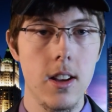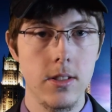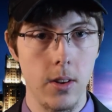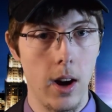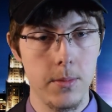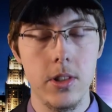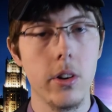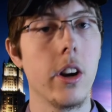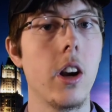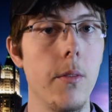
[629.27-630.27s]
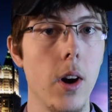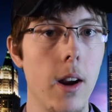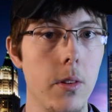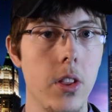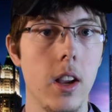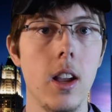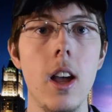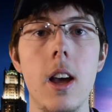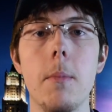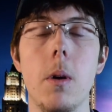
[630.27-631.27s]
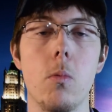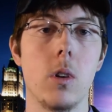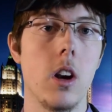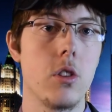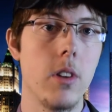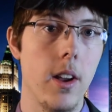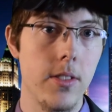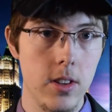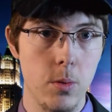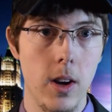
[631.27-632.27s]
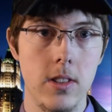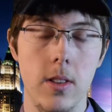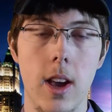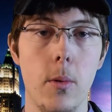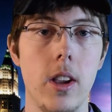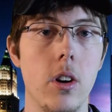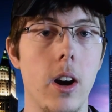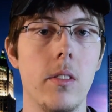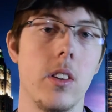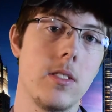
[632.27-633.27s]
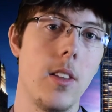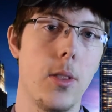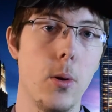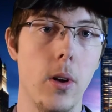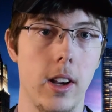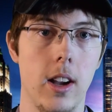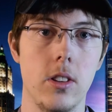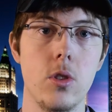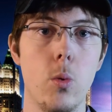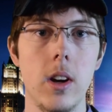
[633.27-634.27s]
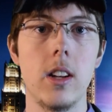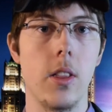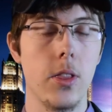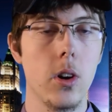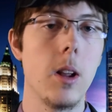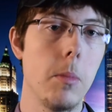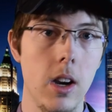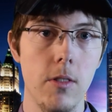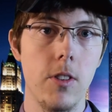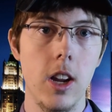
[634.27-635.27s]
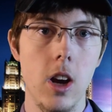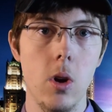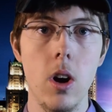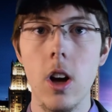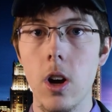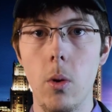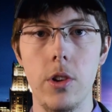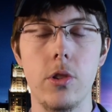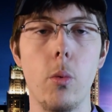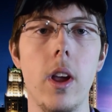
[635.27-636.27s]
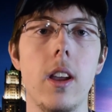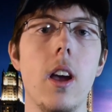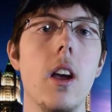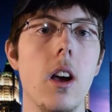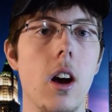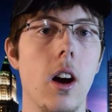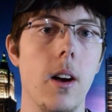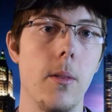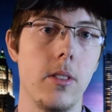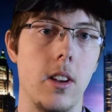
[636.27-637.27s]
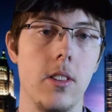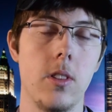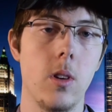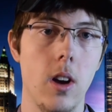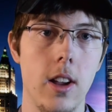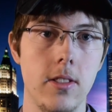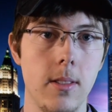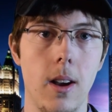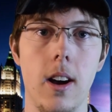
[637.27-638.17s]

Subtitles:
So I'm still going to cover everything, but we're going to try it this way so that way you don't have to sit through like a 20 to 30 minute video once a week, because you guys